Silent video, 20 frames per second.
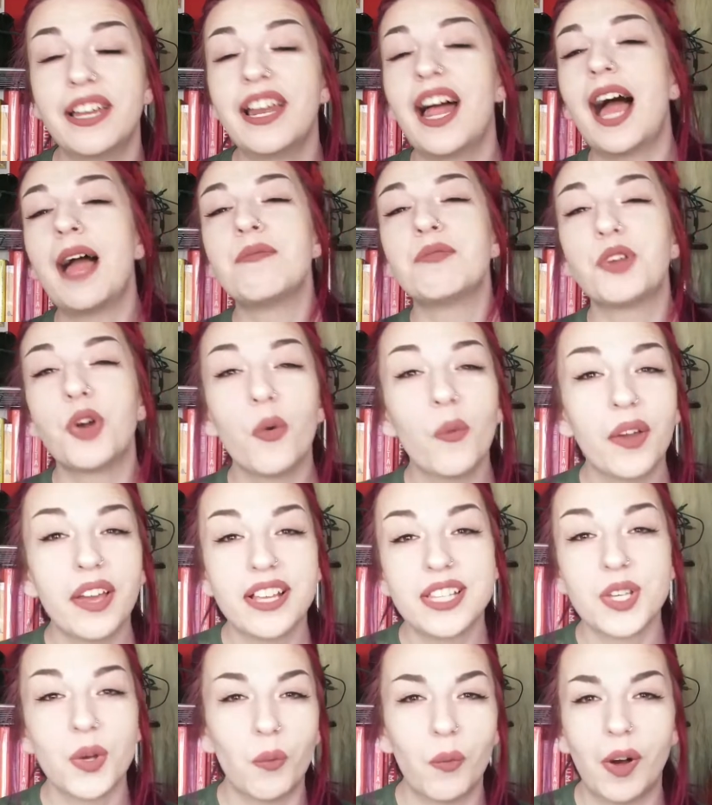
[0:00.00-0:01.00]
But I'm
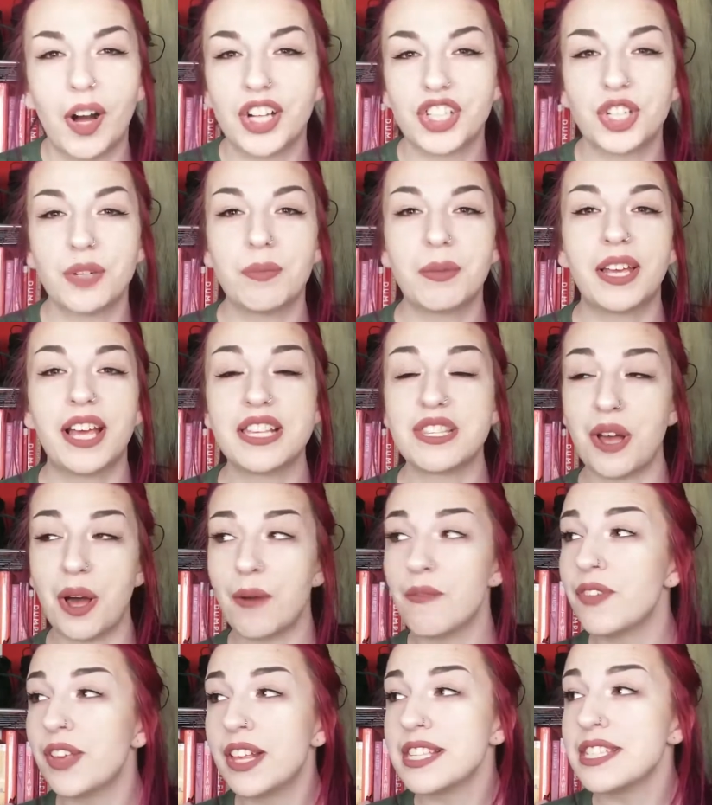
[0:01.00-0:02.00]
going to watch it because
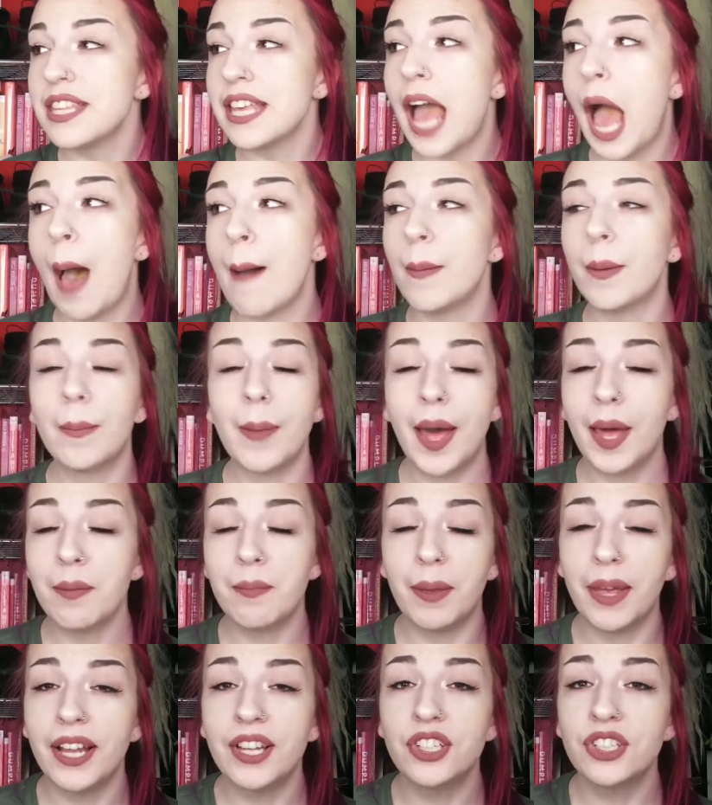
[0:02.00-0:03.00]
obviously I'm a
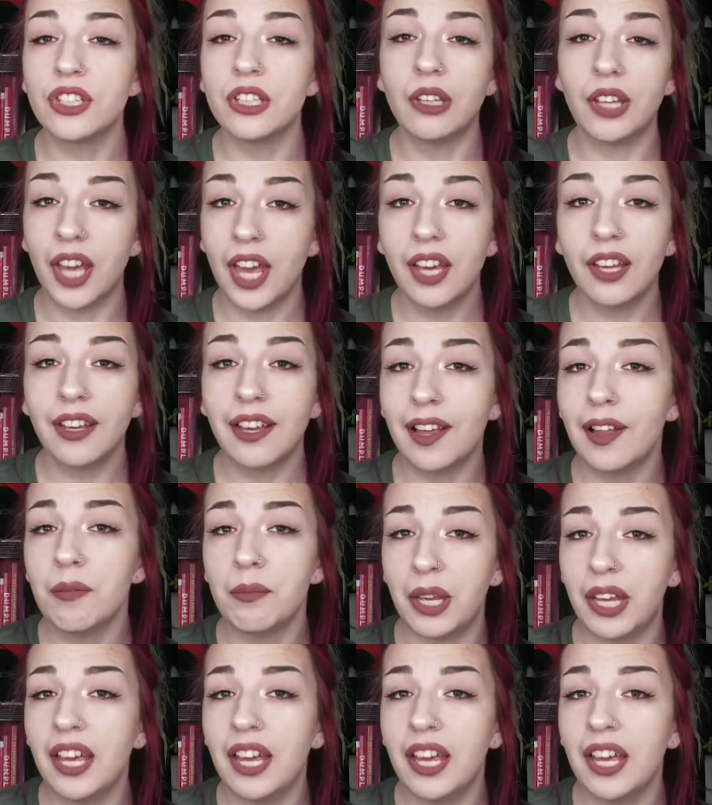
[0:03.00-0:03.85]
bad bitch. You can't kill